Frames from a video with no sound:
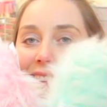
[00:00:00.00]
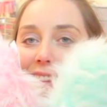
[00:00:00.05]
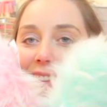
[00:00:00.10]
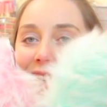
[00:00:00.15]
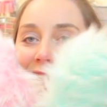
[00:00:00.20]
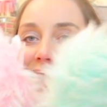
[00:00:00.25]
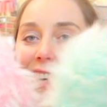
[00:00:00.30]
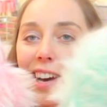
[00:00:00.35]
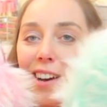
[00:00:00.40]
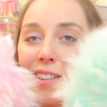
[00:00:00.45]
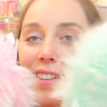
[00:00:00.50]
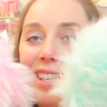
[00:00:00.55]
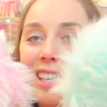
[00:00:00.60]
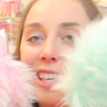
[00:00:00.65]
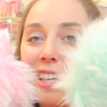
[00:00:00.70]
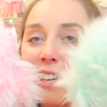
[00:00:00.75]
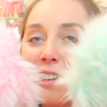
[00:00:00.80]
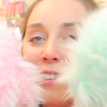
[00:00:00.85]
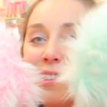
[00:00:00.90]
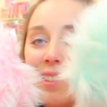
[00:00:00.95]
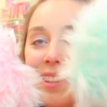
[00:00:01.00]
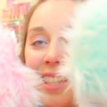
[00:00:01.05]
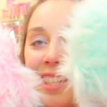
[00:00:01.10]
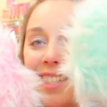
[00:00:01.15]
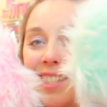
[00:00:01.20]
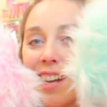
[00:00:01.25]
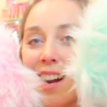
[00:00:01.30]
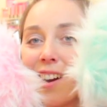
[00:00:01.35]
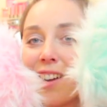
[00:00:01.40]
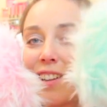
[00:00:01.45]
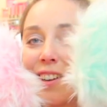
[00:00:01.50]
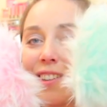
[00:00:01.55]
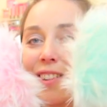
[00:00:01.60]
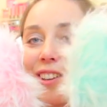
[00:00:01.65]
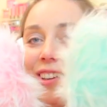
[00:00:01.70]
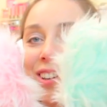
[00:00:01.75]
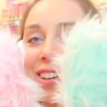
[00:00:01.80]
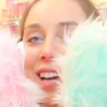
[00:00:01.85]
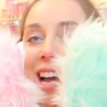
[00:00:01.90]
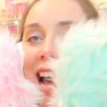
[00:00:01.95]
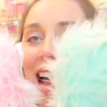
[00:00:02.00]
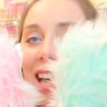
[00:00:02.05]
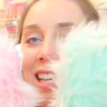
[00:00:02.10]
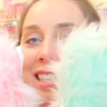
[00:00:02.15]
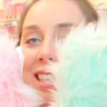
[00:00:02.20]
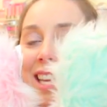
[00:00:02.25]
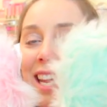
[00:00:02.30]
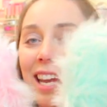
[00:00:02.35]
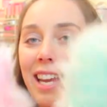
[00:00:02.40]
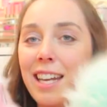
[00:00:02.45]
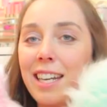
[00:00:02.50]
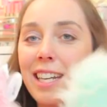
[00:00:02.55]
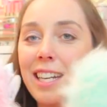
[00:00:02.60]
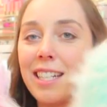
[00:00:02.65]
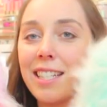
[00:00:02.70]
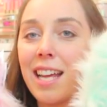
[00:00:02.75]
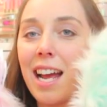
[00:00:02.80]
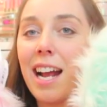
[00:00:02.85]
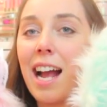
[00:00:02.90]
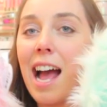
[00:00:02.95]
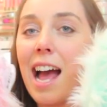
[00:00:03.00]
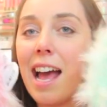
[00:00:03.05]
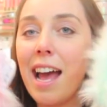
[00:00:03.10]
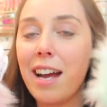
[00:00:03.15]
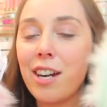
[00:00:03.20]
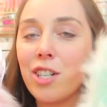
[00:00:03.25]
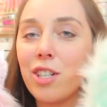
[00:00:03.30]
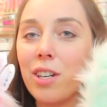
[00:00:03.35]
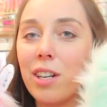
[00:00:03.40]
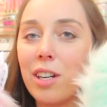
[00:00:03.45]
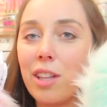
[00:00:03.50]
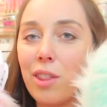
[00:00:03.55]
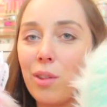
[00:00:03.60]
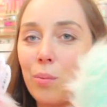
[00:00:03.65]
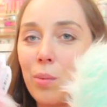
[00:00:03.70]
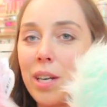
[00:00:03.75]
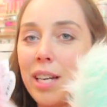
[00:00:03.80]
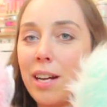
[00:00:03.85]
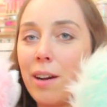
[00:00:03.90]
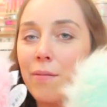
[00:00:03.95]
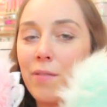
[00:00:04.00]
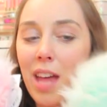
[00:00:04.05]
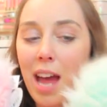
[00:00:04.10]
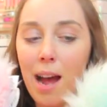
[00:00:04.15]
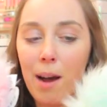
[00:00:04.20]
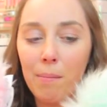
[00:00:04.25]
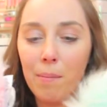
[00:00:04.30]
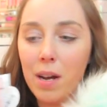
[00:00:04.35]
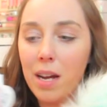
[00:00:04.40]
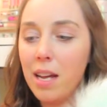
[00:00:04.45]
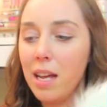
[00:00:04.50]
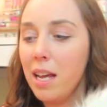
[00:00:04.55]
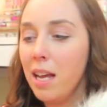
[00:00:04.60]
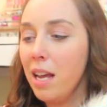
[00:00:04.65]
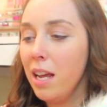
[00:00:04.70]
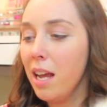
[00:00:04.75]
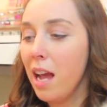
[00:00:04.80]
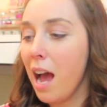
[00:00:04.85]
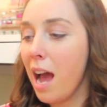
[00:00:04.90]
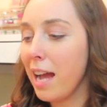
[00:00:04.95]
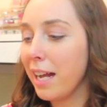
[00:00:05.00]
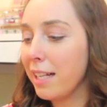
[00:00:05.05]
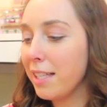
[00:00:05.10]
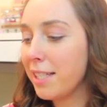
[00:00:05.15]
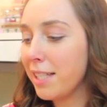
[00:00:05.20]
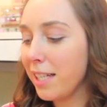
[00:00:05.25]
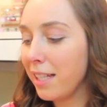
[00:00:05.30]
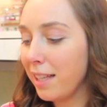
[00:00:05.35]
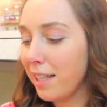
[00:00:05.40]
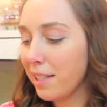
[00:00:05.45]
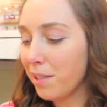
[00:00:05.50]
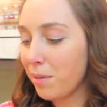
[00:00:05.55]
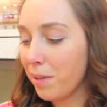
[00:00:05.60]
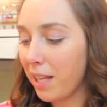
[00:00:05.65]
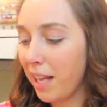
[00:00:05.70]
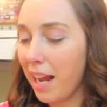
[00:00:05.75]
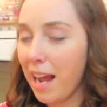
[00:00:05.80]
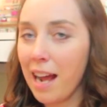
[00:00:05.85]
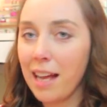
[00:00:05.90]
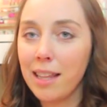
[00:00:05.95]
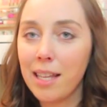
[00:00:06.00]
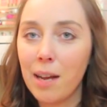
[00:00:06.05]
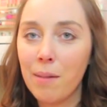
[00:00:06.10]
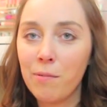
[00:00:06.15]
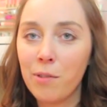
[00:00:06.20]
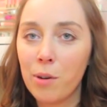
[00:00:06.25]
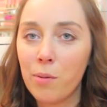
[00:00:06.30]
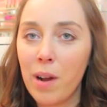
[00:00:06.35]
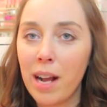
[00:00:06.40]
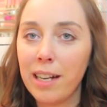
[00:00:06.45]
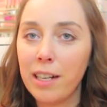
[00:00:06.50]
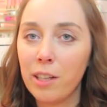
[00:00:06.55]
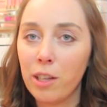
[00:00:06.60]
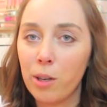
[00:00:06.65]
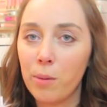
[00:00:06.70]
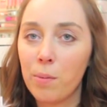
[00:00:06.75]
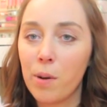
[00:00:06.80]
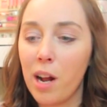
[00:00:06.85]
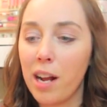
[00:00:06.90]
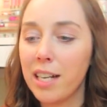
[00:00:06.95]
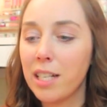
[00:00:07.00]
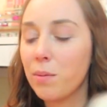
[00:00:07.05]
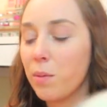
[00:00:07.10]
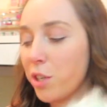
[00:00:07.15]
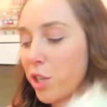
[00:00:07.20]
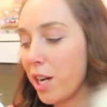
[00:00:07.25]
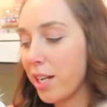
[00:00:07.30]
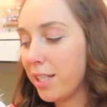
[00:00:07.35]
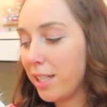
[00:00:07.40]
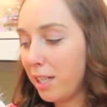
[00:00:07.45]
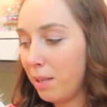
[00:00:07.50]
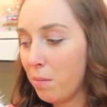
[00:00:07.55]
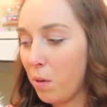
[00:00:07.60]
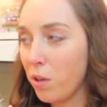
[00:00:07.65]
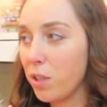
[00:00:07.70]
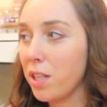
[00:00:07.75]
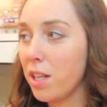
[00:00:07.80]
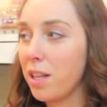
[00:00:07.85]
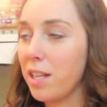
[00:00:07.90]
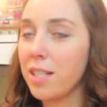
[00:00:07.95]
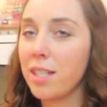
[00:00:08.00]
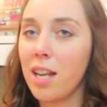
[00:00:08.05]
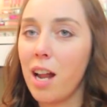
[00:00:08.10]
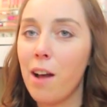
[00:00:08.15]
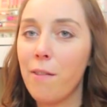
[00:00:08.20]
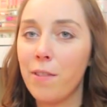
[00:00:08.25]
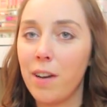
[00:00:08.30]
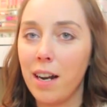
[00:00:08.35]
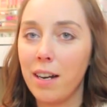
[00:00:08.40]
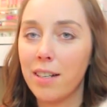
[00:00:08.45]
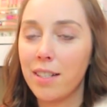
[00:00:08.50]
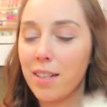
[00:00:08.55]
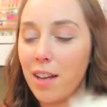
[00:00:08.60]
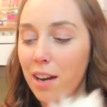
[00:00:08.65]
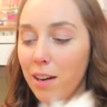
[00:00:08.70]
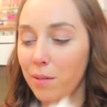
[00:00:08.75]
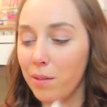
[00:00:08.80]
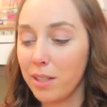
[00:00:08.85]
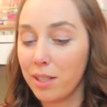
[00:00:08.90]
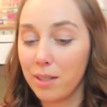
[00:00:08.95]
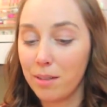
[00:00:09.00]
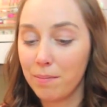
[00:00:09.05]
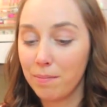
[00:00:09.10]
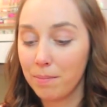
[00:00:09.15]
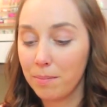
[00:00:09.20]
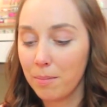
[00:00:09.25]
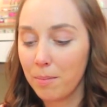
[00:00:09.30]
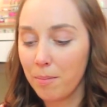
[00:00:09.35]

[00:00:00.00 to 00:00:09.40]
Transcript: Look how cute these are. They're little cotton candies. I got actually three of them. I had seen these when they had them for regular price, which I've seen most of the stuff, and I just thought it was